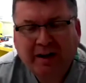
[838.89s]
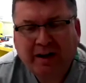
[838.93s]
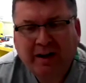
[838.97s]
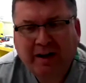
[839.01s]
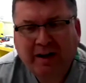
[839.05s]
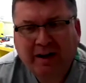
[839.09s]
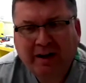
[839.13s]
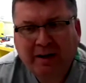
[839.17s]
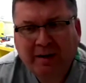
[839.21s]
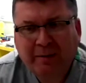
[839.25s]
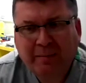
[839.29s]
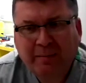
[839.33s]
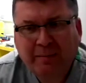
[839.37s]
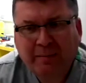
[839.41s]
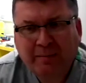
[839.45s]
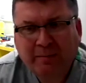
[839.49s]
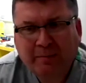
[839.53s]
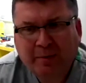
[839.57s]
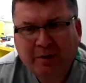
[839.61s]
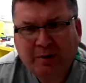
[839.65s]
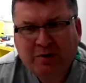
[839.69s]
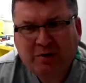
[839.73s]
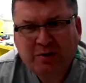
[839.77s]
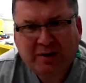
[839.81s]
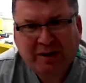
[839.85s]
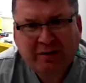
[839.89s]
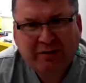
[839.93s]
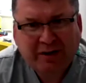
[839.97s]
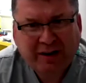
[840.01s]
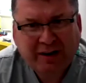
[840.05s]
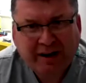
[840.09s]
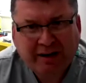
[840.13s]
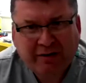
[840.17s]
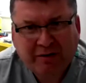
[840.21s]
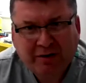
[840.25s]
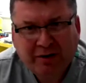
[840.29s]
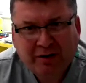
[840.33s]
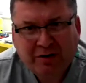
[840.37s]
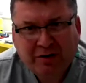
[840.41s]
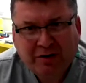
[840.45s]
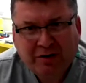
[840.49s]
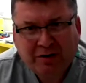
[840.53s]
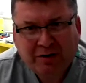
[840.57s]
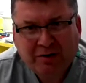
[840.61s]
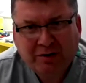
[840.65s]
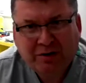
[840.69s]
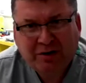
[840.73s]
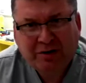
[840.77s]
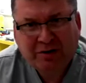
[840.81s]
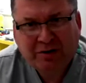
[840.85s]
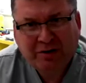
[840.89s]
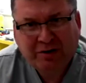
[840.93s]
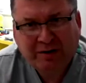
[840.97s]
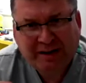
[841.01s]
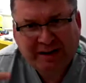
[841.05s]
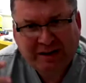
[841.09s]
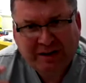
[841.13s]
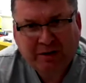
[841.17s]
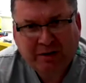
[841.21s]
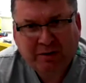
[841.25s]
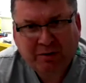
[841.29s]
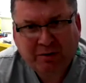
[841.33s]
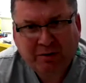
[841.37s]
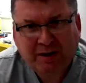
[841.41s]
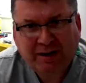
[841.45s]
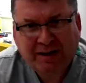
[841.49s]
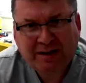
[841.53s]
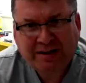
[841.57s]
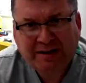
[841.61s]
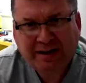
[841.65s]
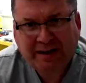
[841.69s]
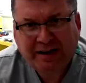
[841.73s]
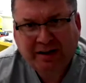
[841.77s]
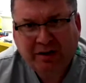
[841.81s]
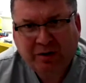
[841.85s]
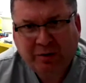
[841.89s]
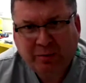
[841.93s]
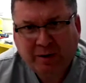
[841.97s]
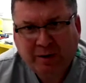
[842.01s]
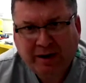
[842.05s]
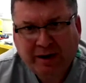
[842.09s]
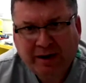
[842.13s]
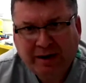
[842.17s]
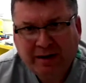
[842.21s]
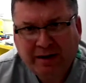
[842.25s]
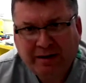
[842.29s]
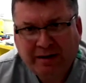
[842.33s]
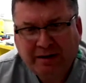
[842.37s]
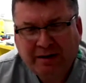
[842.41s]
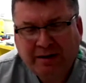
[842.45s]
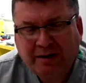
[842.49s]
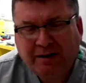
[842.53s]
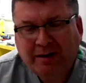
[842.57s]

but you never get around to it because all these other things get in the way.